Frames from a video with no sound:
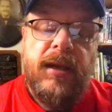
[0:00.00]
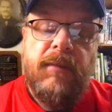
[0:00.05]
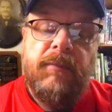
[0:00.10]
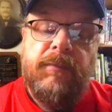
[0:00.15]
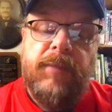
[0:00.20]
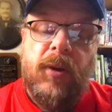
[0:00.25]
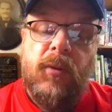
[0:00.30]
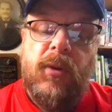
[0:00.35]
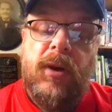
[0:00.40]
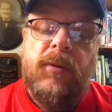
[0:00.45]

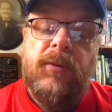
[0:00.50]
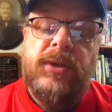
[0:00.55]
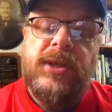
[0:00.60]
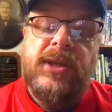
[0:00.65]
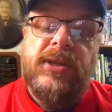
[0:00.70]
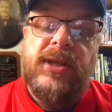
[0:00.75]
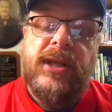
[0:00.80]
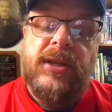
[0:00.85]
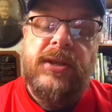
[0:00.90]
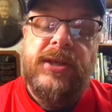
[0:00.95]
But what was
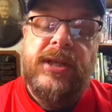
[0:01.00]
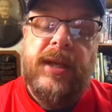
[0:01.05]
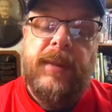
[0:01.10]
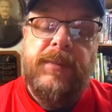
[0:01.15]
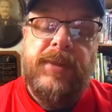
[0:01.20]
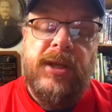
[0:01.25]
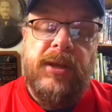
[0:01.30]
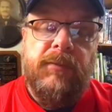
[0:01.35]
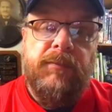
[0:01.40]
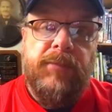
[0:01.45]
his
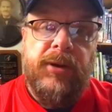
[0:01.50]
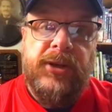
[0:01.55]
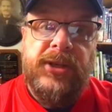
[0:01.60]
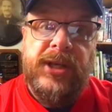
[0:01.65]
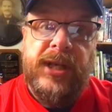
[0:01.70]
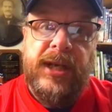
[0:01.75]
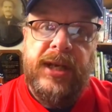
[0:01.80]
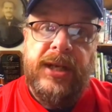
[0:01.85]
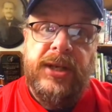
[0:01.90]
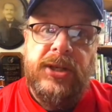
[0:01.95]
interception
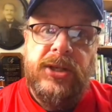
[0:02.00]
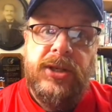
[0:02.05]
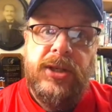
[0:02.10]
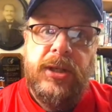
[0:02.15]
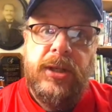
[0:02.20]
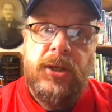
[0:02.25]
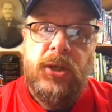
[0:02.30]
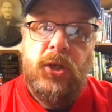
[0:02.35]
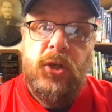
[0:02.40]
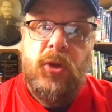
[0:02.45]
percentage?
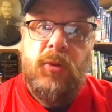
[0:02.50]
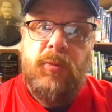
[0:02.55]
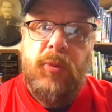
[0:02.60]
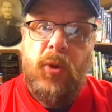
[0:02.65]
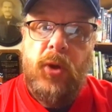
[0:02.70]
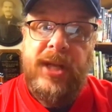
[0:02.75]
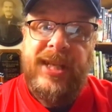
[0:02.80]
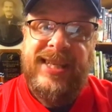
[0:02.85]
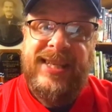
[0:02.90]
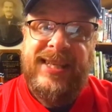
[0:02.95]

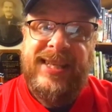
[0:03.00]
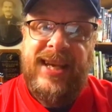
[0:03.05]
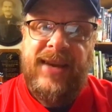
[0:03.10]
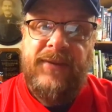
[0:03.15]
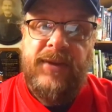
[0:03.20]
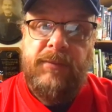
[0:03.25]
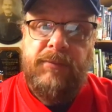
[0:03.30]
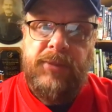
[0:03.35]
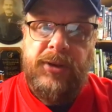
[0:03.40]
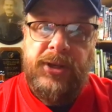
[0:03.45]

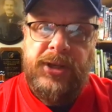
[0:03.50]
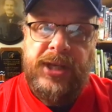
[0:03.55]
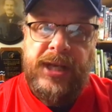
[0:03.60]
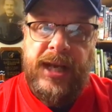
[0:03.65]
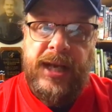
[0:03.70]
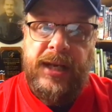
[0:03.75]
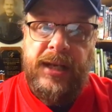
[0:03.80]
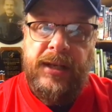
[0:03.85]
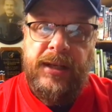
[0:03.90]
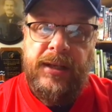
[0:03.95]

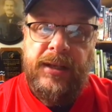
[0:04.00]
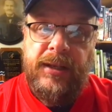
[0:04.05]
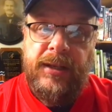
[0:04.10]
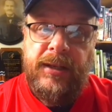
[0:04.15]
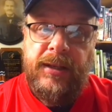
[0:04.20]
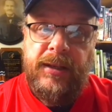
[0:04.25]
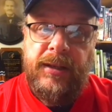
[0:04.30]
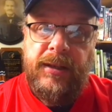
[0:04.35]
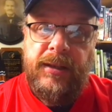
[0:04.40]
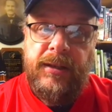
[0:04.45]
2.7%.
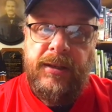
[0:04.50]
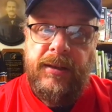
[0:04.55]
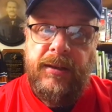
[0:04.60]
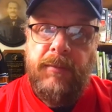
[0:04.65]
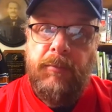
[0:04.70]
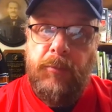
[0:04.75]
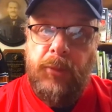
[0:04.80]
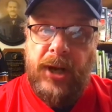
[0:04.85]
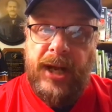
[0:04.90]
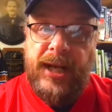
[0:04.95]

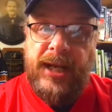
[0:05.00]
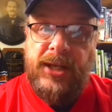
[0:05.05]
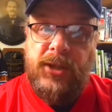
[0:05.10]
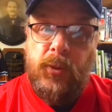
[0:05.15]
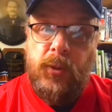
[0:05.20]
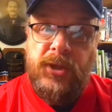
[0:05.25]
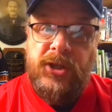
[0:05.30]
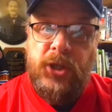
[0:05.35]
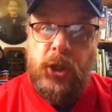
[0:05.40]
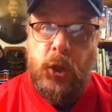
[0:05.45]
Brady's
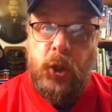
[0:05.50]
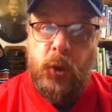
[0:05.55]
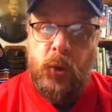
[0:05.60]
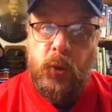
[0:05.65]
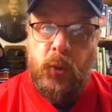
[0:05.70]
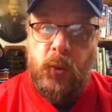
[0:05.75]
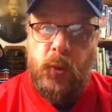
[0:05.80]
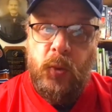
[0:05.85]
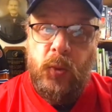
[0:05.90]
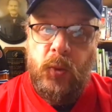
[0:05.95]
was 2.
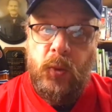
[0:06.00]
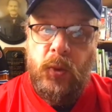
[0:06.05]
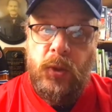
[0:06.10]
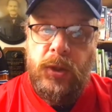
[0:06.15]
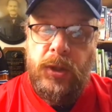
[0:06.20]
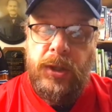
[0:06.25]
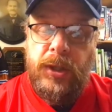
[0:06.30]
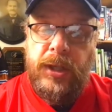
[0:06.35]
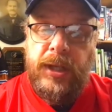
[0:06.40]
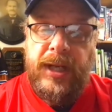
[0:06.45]

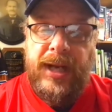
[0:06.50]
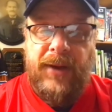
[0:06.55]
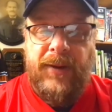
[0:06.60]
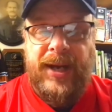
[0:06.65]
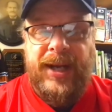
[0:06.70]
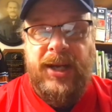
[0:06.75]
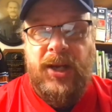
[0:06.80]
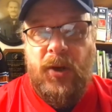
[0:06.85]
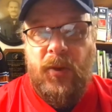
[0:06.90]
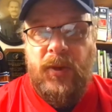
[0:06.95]
Now, I
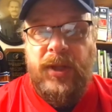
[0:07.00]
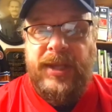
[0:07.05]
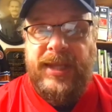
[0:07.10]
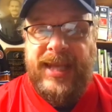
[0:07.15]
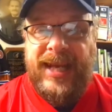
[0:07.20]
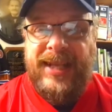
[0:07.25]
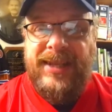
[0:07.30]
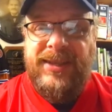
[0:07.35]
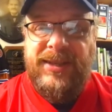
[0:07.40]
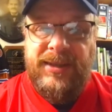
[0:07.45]
know that
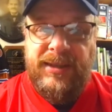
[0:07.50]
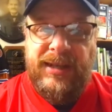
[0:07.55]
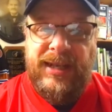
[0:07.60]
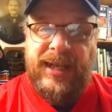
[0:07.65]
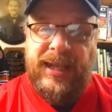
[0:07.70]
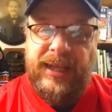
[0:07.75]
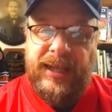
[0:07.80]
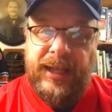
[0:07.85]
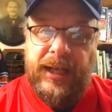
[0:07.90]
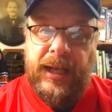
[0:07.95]
that's a
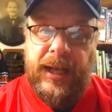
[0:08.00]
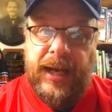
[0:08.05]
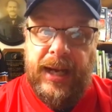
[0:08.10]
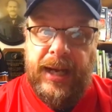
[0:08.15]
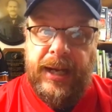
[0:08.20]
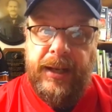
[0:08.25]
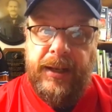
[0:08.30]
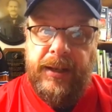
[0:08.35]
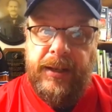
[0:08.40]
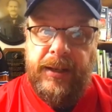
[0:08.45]
little
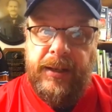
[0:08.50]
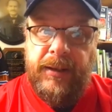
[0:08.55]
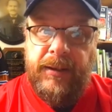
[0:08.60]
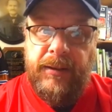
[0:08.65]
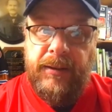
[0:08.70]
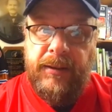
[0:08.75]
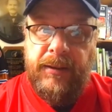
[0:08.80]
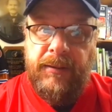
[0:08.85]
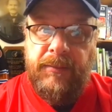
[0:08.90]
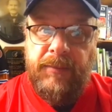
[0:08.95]
higher,
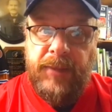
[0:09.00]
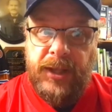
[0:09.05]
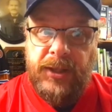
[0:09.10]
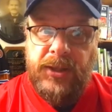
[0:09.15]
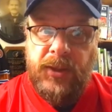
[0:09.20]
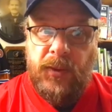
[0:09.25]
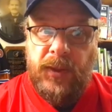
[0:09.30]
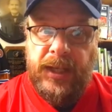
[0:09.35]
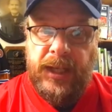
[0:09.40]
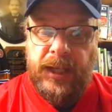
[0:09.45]
but it's
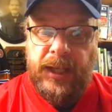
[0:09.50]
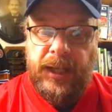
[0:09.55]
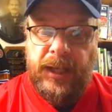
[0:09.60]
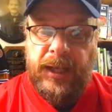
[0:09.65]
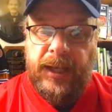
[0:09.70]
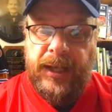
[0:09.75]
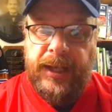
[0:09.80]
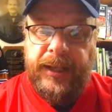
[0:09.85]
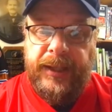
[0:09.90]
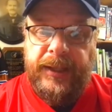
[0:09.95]
only a little
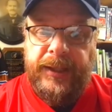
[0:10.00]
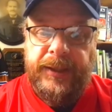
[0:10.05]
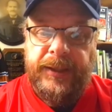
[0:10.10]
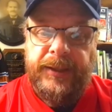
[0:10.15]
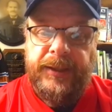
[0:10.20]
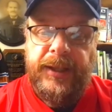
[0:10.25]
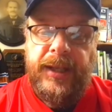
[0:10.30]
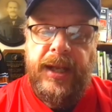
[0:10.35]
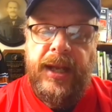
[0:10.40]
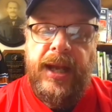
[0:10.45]
higher.
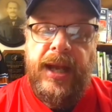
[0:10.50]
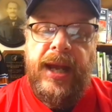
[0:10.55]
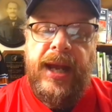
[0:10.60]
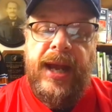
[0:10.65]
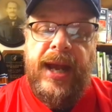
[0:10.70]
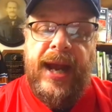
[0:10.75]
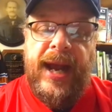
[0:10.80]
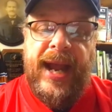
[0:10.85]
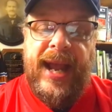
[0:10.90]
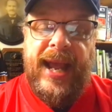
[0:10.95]

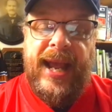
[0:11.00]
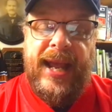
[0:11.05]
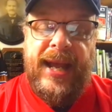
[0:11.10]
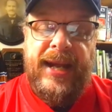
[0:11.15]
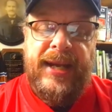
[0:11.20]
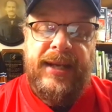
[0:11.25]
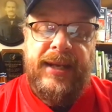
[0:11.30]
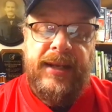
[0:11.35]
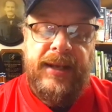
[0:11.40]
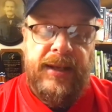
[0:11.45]

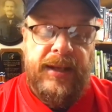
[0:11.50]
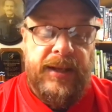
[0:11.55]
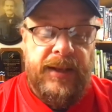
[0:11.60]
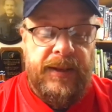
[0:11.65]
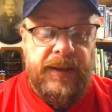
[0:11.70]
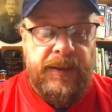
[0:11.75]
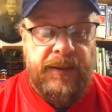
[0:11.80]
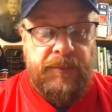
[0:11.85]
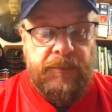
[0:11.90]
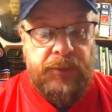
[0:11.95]
And
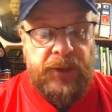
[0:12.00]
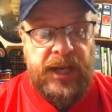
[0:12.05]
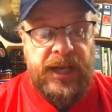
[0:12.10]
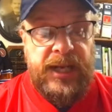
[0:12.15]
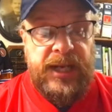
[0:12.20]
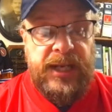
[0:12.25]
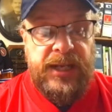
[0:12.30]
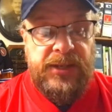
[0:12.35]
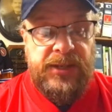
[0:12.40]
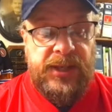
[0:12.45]

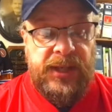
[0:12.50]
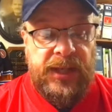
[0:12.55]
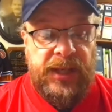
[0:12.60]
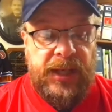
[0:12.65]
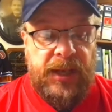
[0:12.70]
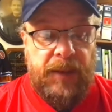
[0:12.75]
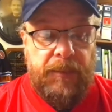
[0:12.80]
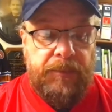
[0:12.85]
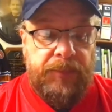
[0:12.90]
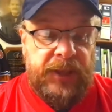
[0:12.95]
Brady's
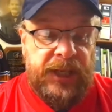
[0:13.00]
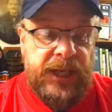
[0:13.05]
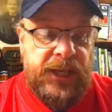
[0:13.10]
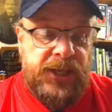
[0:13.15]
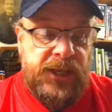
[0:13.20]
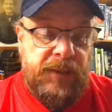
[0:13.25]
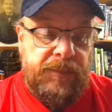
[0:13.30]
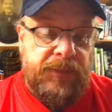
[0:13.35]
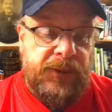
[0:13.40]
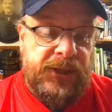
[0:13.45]

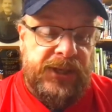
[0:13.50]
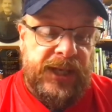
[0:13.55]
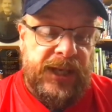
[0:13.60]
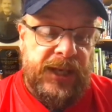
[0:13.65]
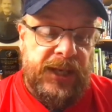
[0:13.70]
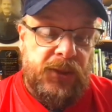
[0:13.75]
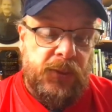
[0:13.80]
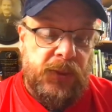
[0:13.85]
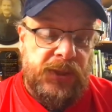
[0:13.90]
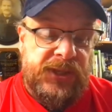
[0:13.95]
completion
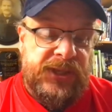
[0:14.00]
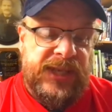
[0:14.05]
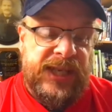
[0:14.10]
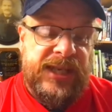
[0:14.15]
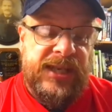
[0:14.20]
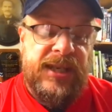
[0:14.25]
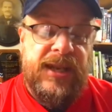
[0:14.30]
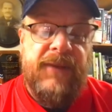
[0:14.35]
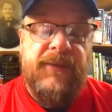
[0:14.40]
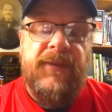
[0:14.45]
percentage was
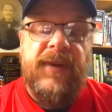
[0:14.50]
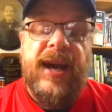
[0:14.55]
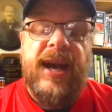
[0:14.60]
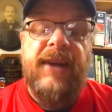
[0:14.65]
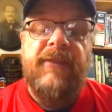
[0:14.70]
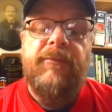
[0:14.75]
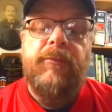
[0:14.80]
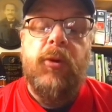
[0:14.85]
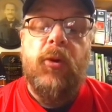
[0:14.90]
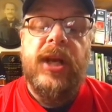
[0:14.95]

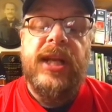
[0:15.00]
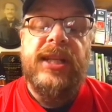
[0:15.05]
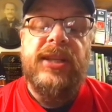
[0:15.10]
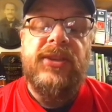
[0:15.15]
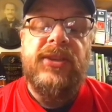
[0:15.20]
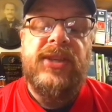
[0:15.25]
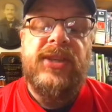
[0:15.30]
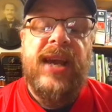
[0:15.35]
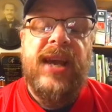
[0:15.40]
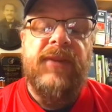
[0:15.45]

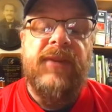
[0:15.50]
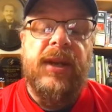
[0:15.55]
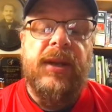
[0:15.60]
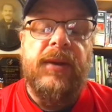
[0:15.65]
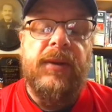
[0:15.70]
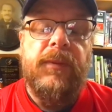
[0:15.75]
65.7.